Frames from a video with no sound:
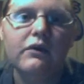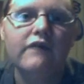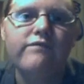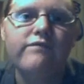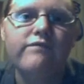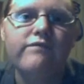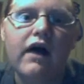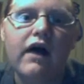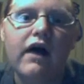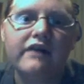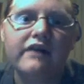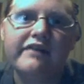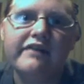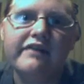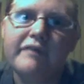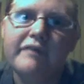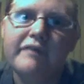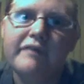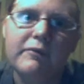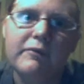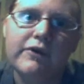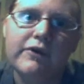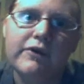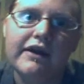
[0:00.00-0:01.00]
Fox
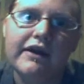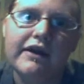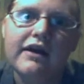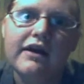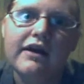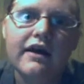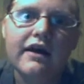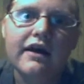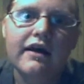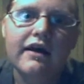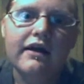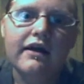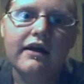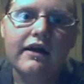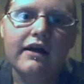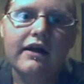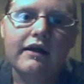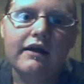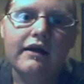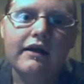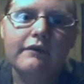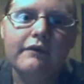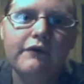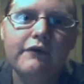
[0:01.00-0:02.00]
every morning
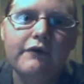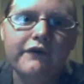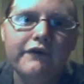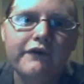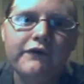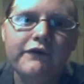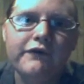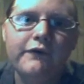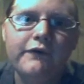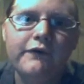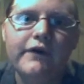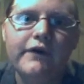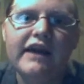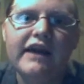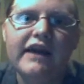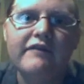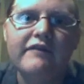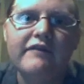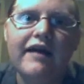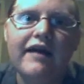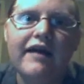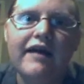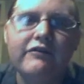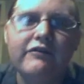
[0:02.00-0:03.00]
before school and
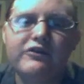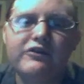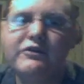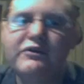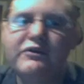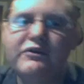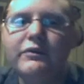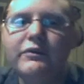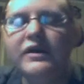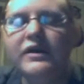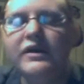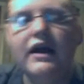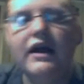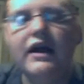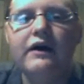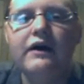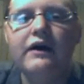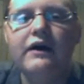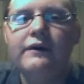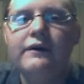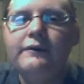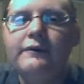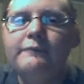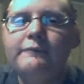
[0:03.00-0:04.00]
every afternoon when you got
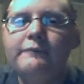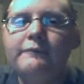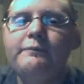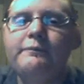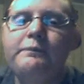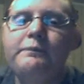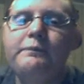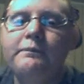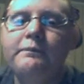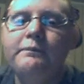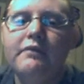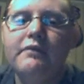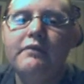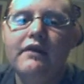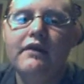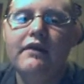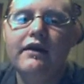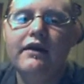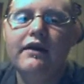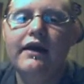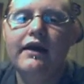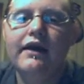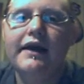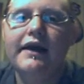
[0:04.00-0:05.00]
home.
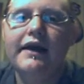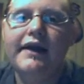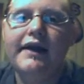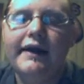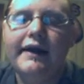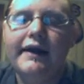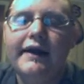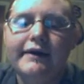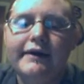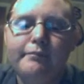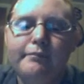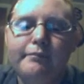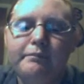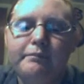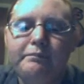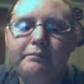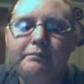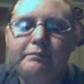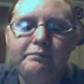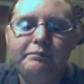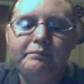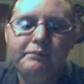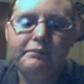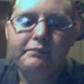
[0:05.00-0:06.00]
And,
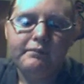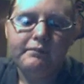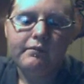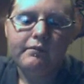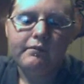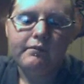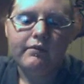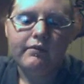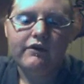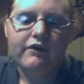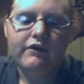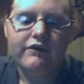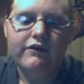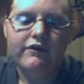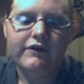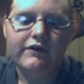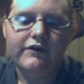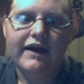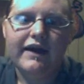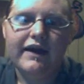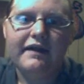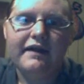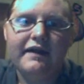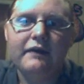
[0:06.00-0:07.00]
so
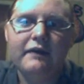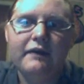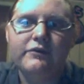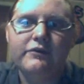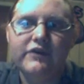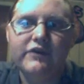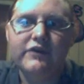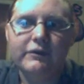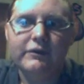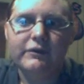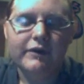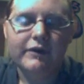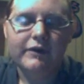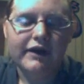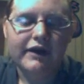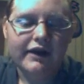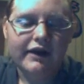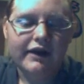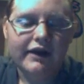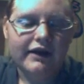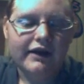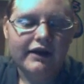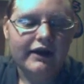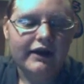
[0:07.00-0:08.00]
yeah, that was a good one.
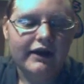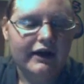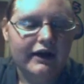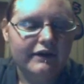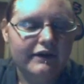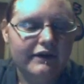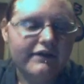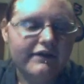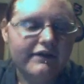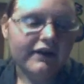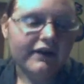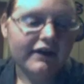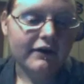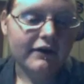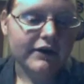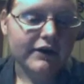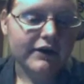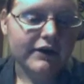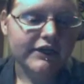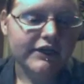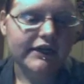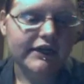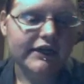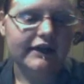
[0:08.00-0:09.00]
The second
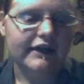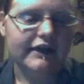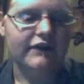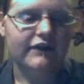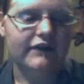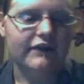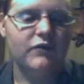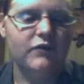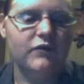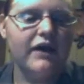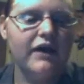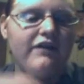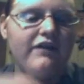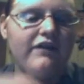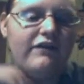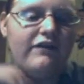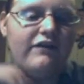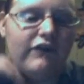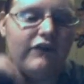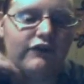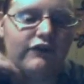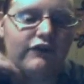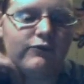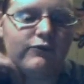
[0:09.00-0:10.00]
question is, what is the
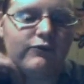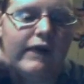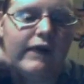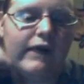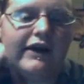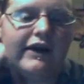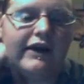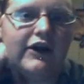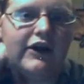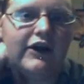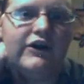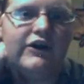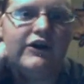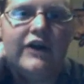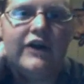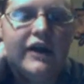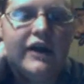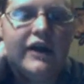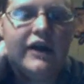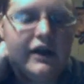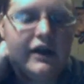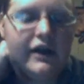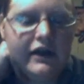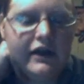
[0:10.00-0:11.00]
first record,
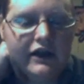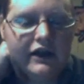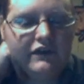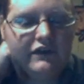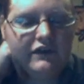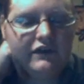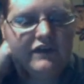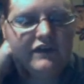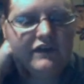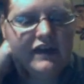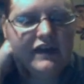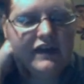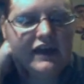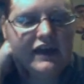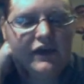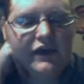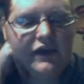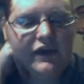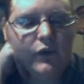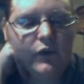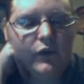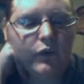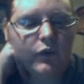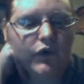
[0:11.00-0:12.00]

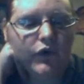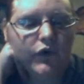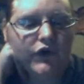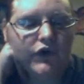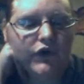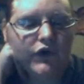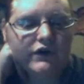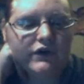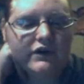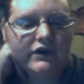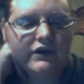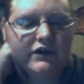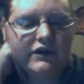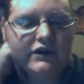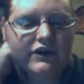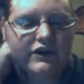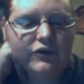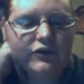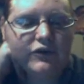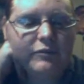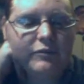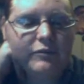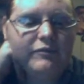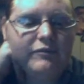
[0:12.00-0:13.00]
CD, or
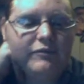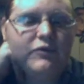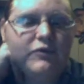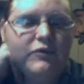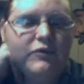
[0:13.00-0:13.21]
you